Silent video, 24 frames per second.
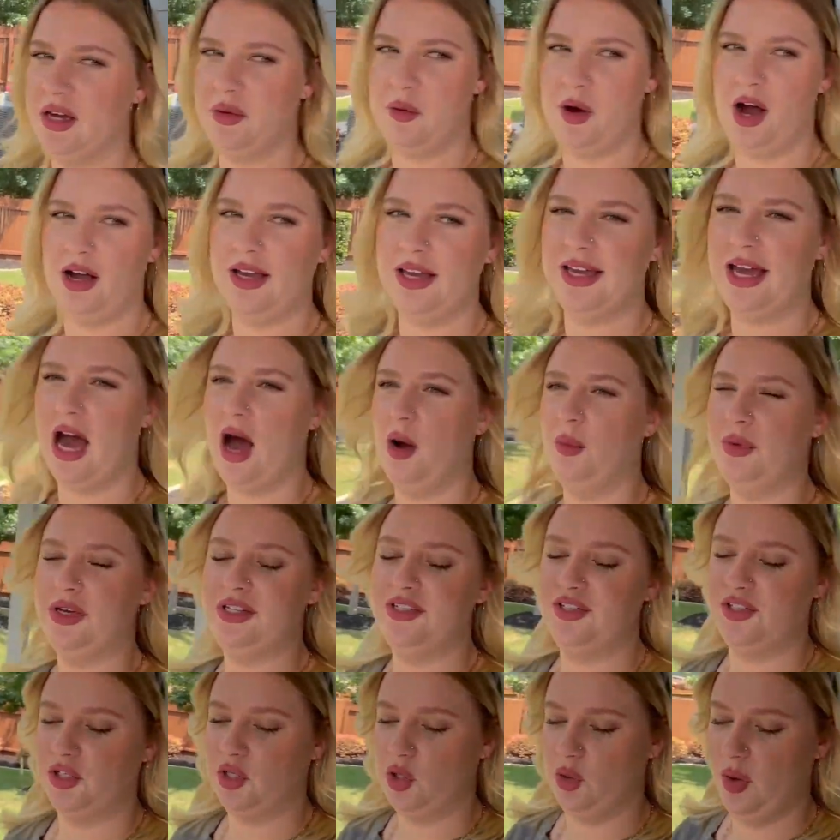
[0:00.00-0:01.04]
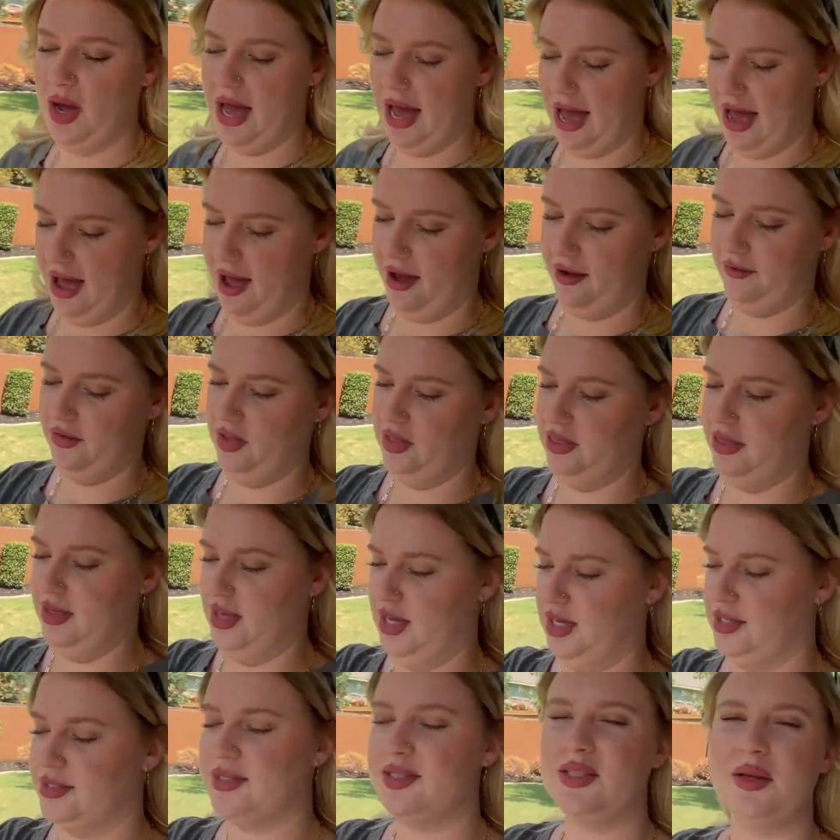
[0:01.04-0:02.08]
walking out, we do have
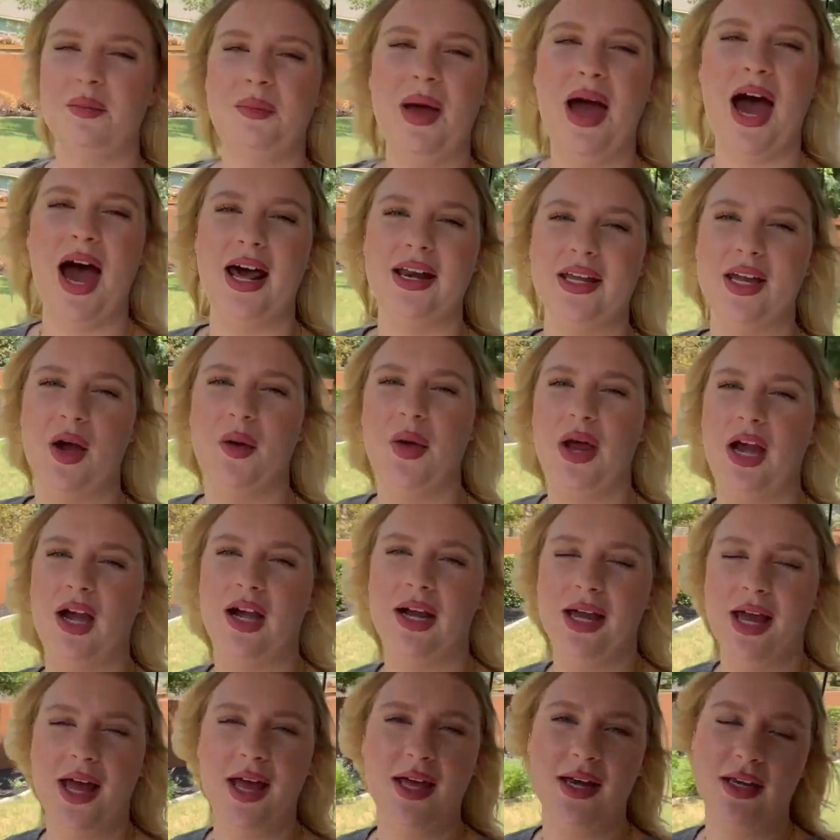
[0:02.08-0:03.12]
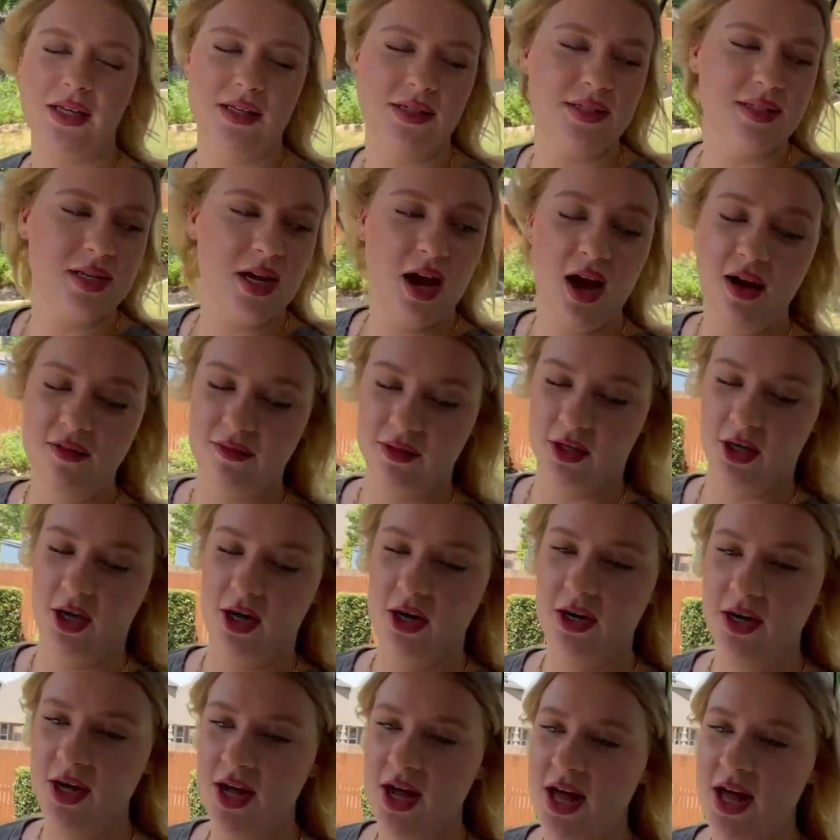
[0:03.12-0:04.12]
this patio area. It is covered.